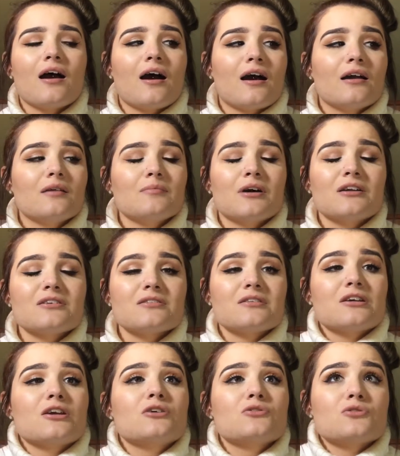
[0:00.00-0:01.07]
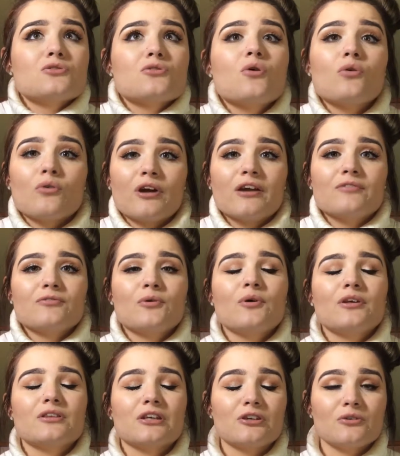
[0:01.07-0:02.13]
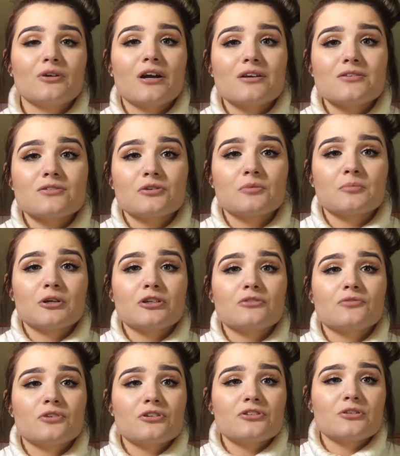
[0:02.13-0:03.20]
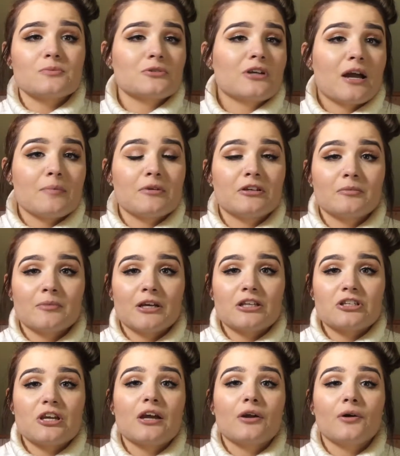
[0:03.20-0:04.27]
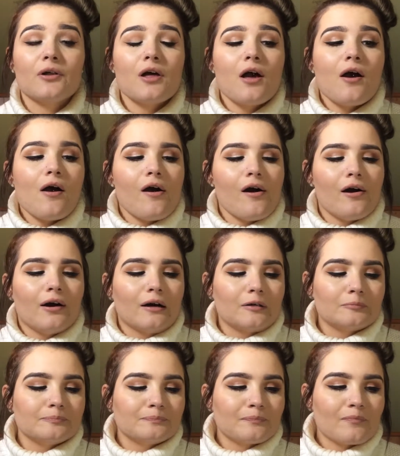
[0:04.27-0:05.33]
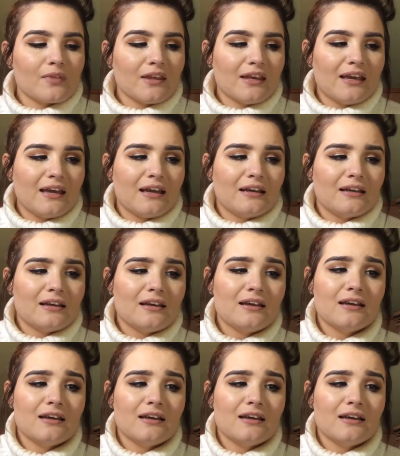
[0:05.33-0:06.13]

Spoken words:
I am honestly so grateful, and thank you guys so much for subscribing to my channel. And